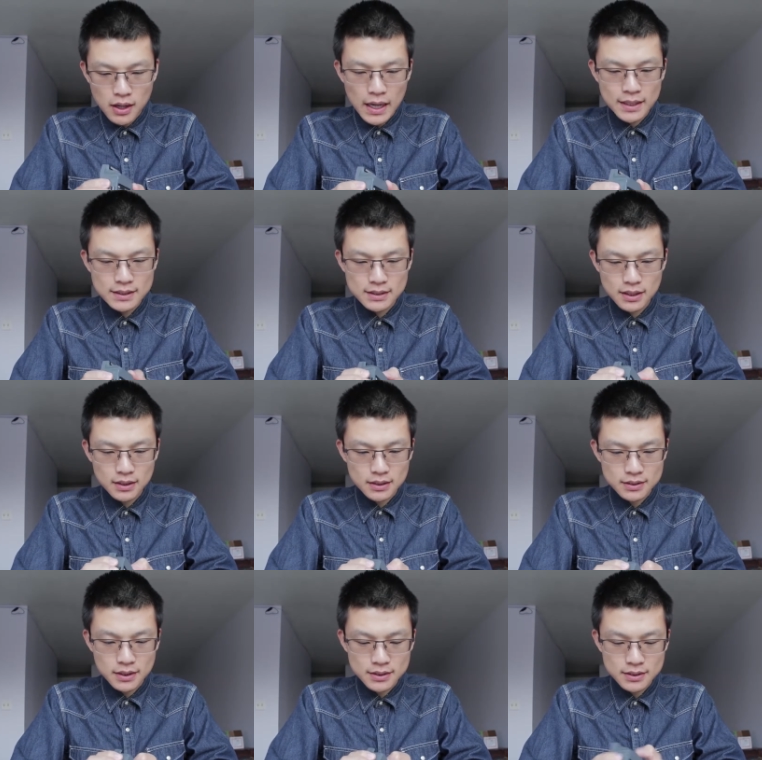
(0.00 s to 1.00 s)
I think
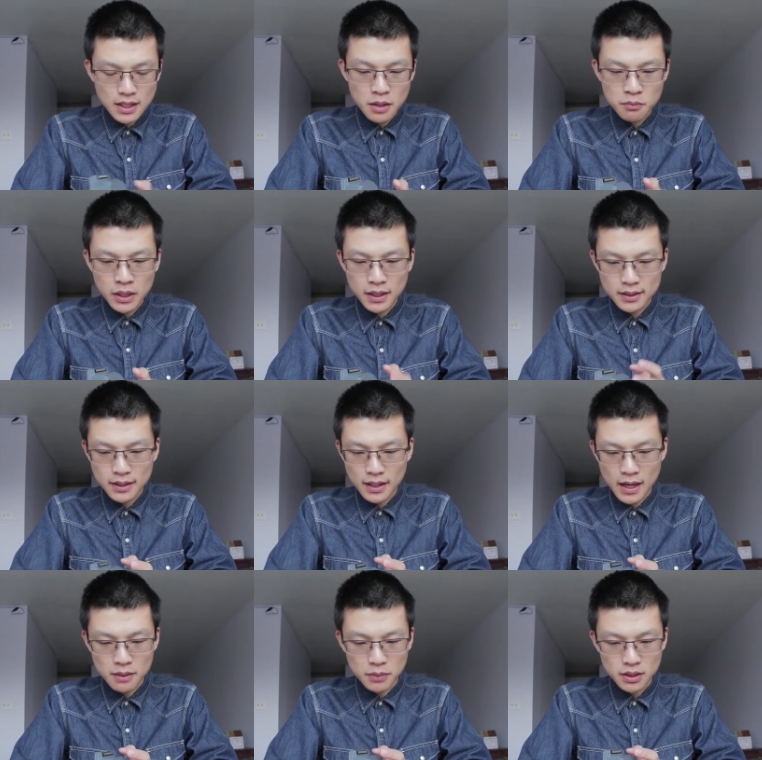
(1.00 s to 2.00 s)
the same heating
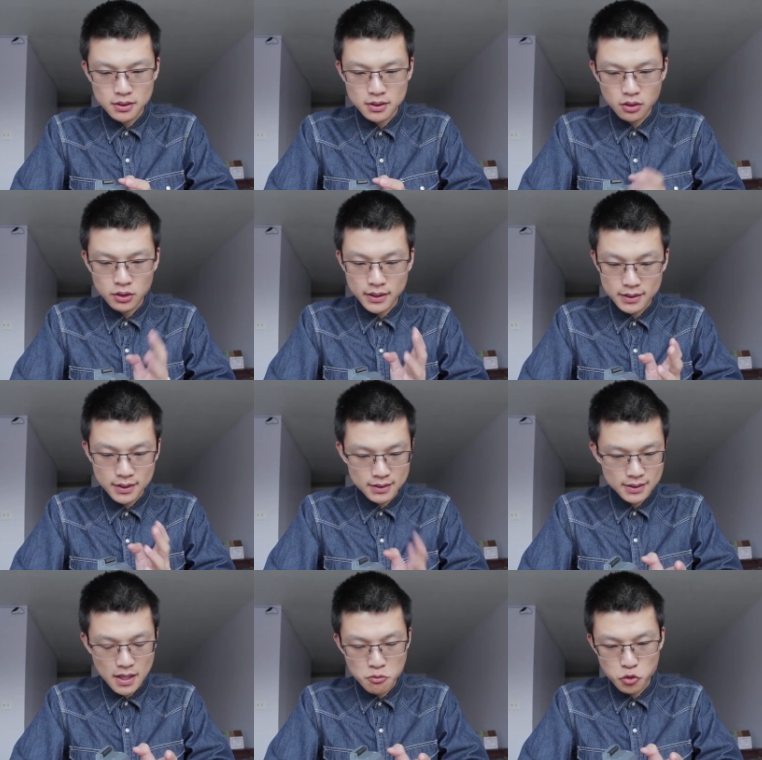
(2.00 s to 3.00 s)
elements or the
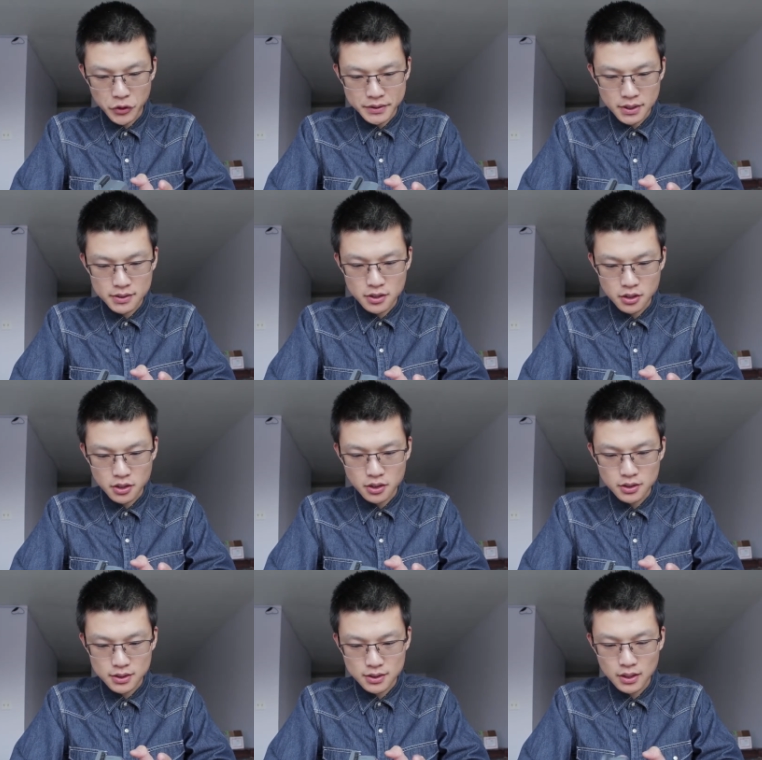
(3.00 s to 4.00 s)
same
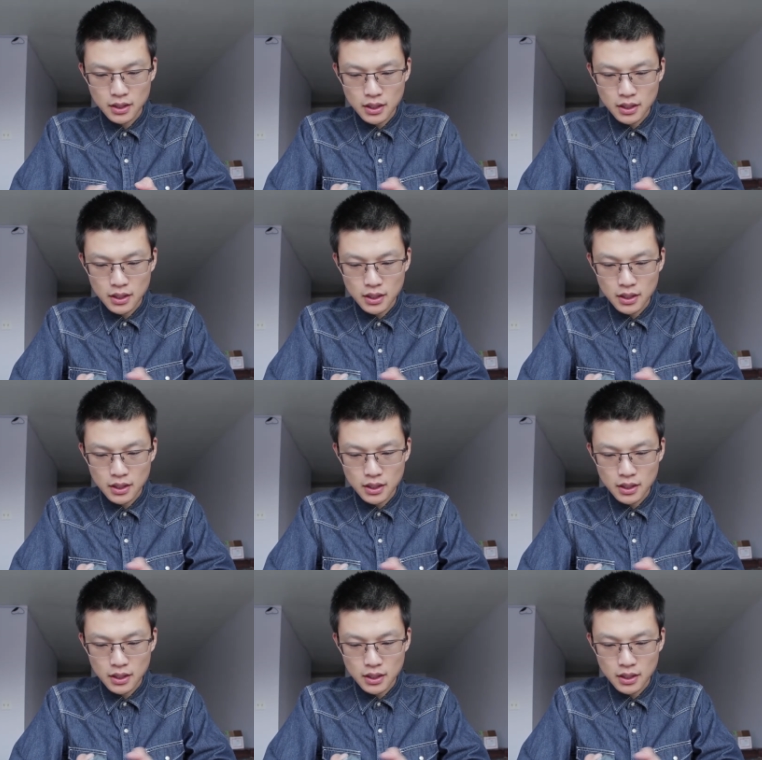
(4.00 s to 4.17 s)
resistors,